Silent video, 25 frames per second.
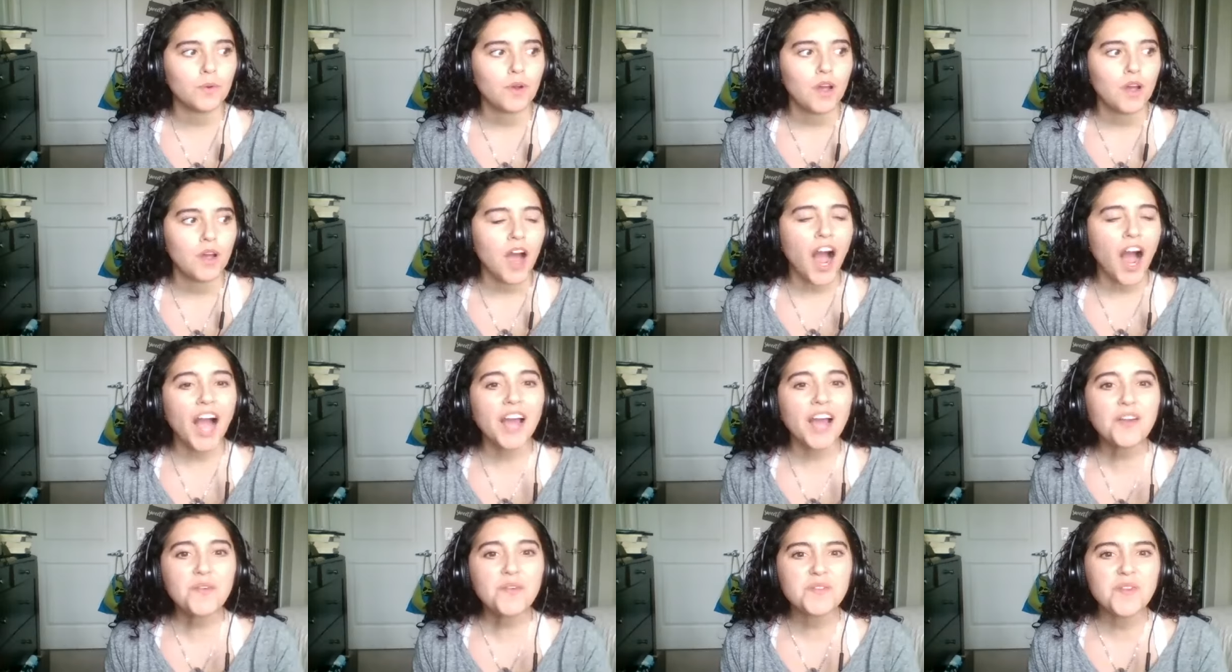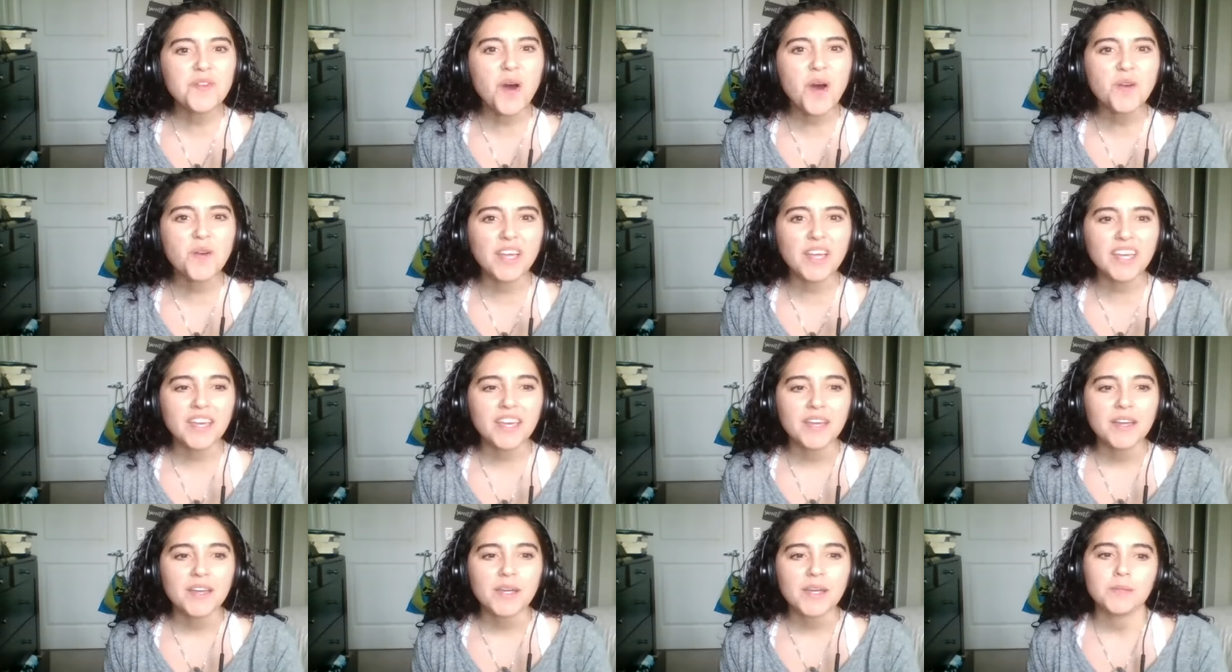I don't know. Like,
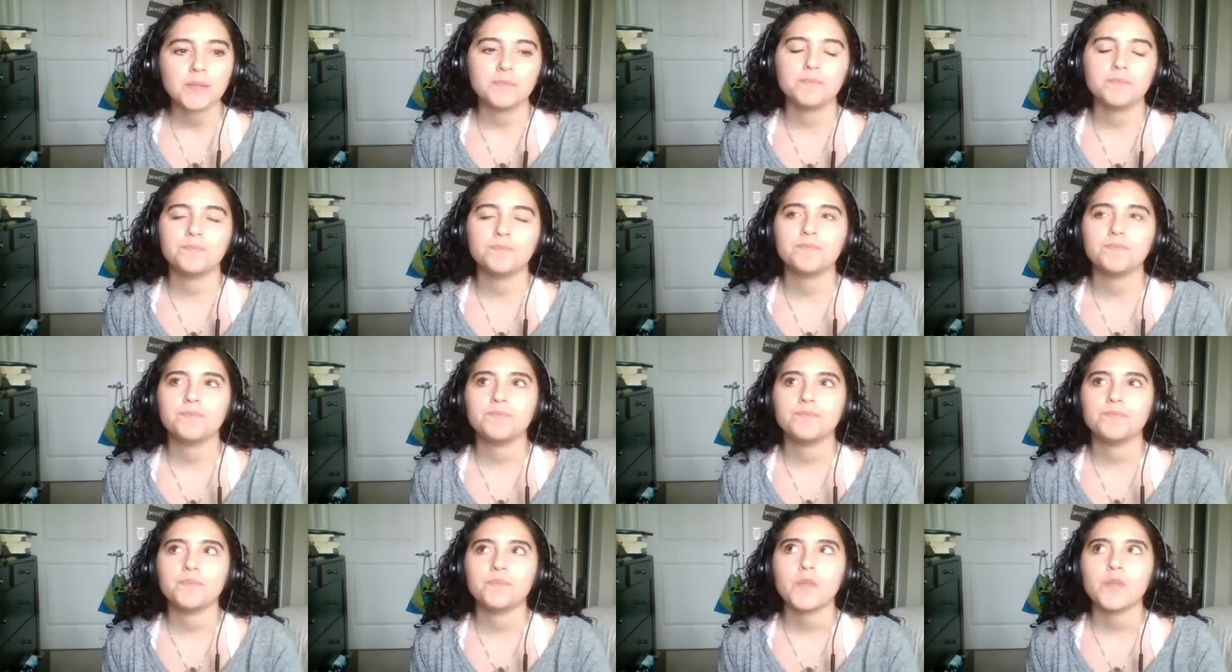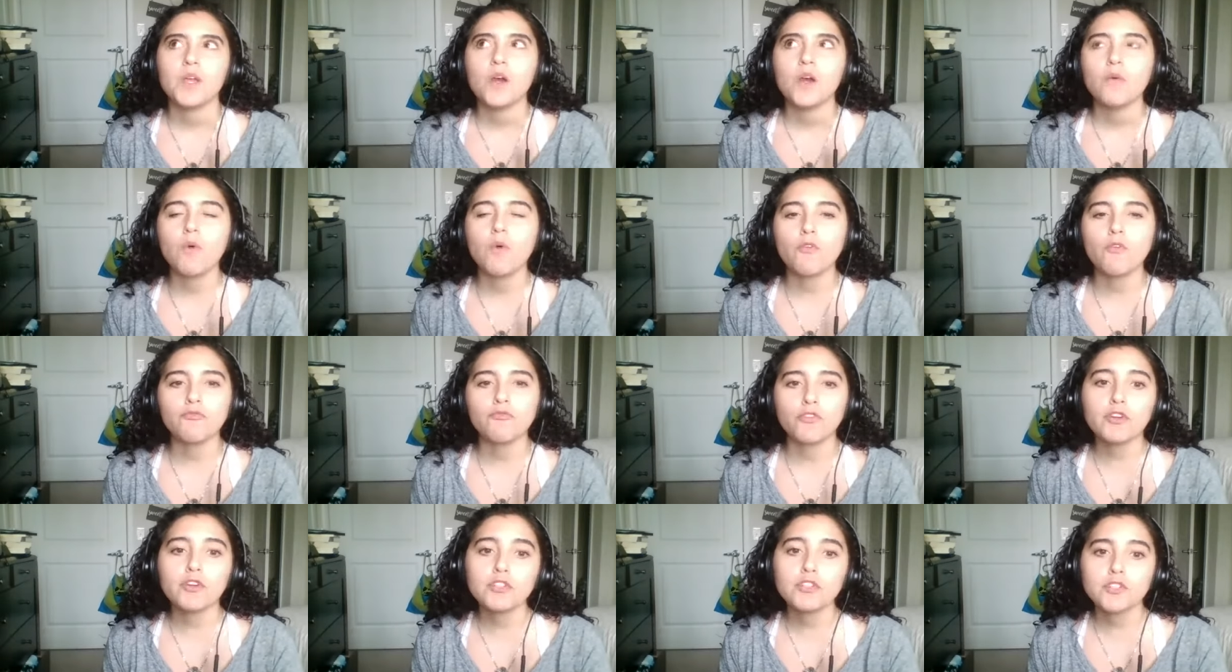well,
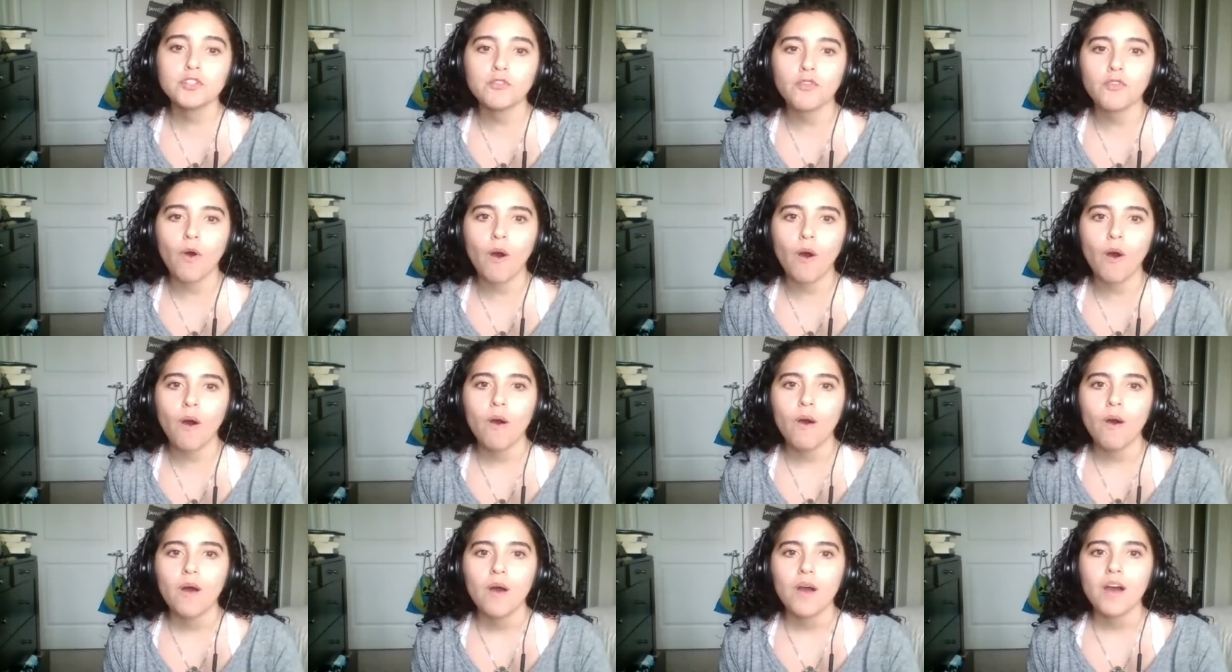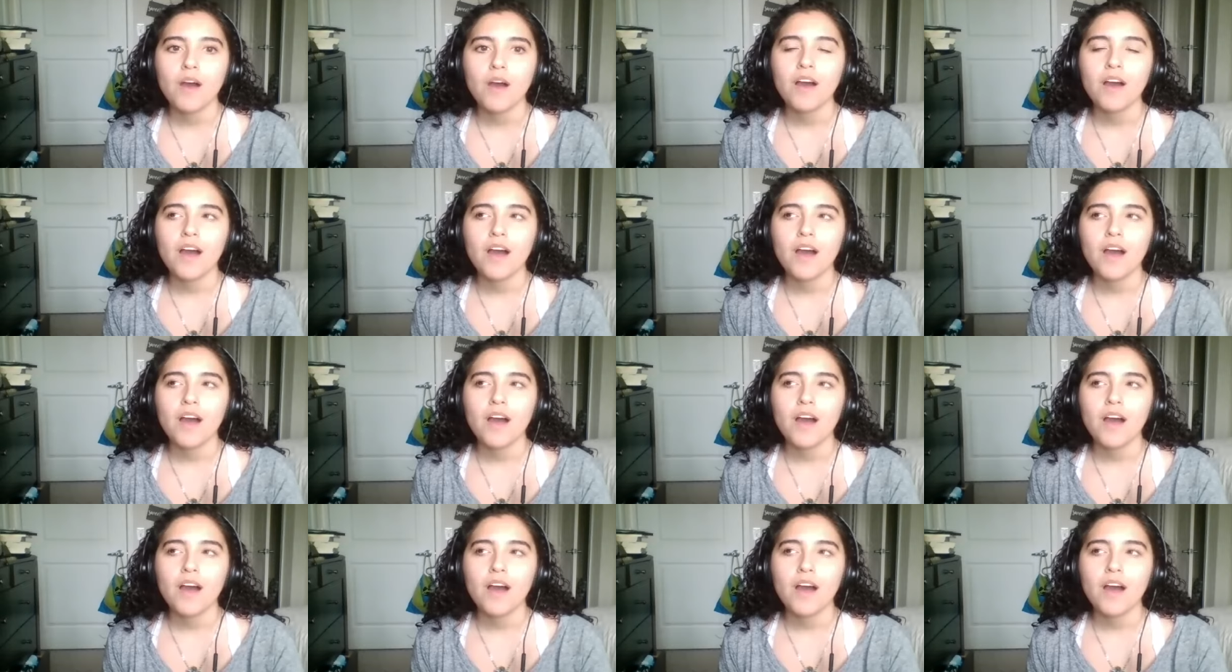first of all,